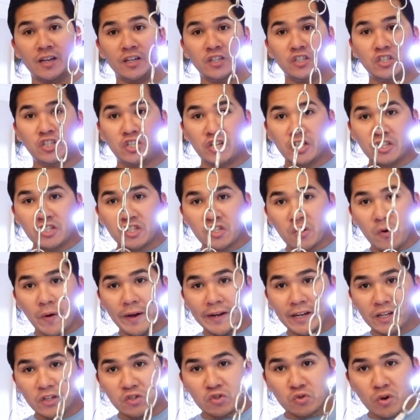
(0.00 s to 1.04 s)
just so I
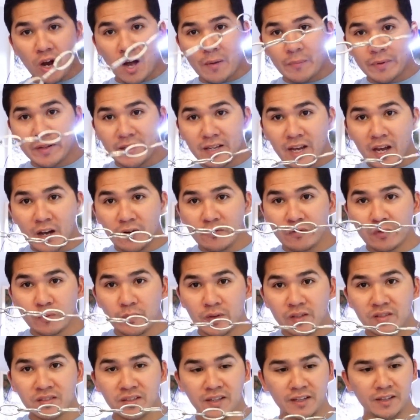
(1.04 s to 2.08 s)
can drop it down from
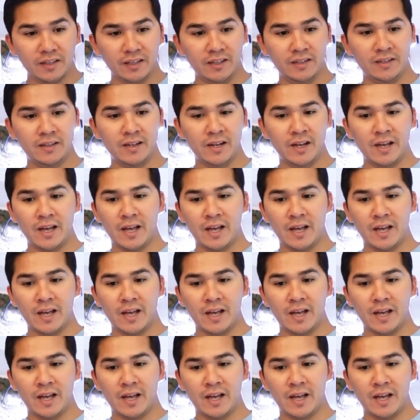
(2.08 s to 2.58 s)
the ceiling.